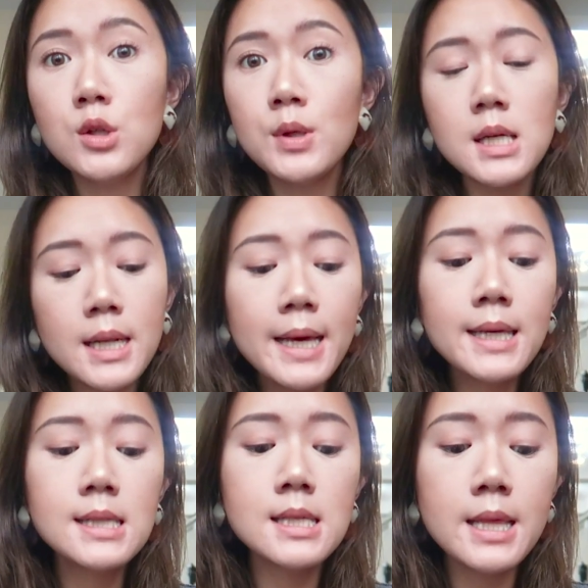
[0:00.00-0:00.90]
So it's a
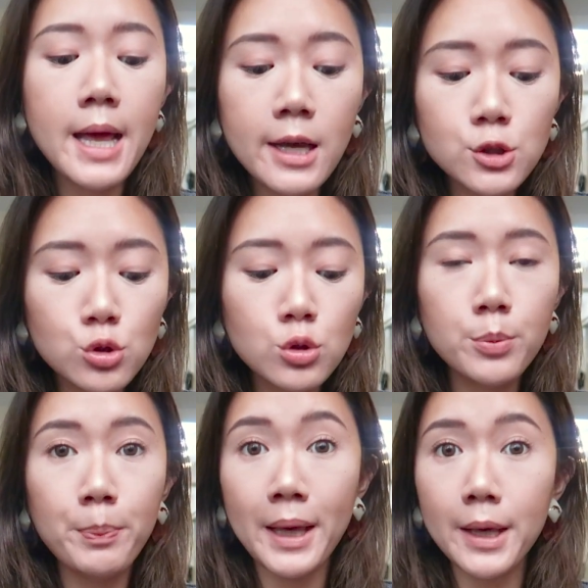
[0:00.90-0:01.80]
nice
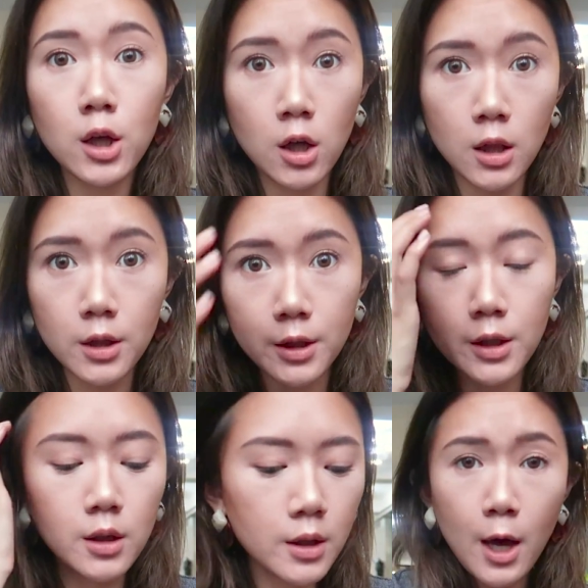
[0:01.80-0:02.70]
natural pink
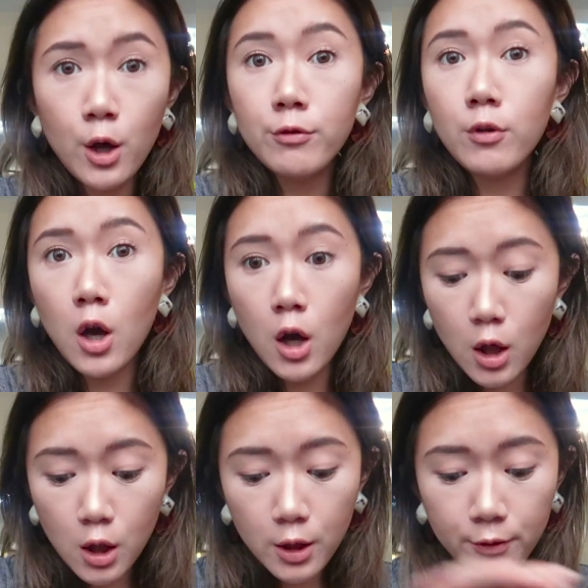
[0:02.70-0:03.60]
color. Out of
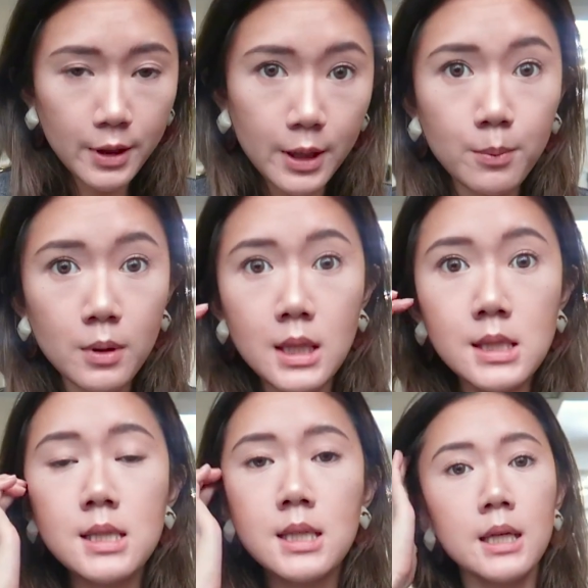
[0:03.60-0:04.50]
all of them,
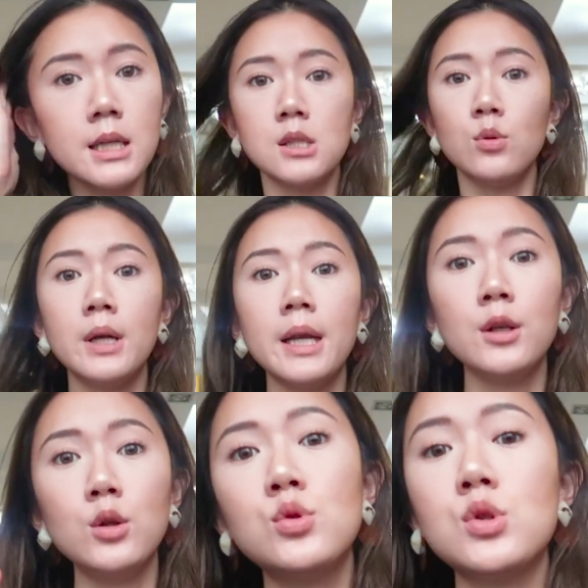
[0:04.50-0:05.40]
this is the one I
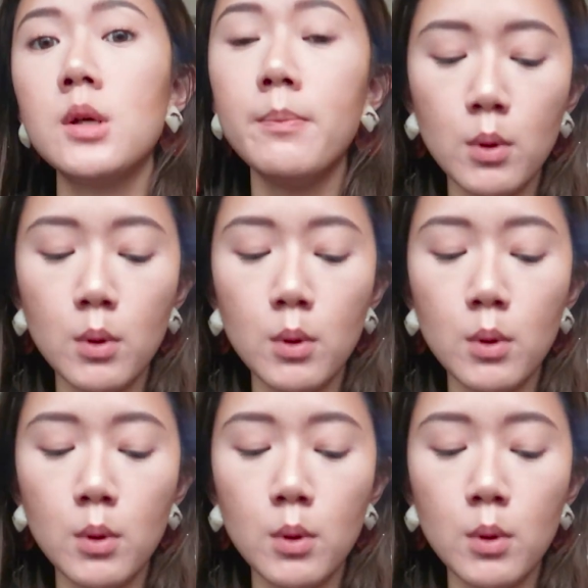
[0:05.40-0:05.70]
use the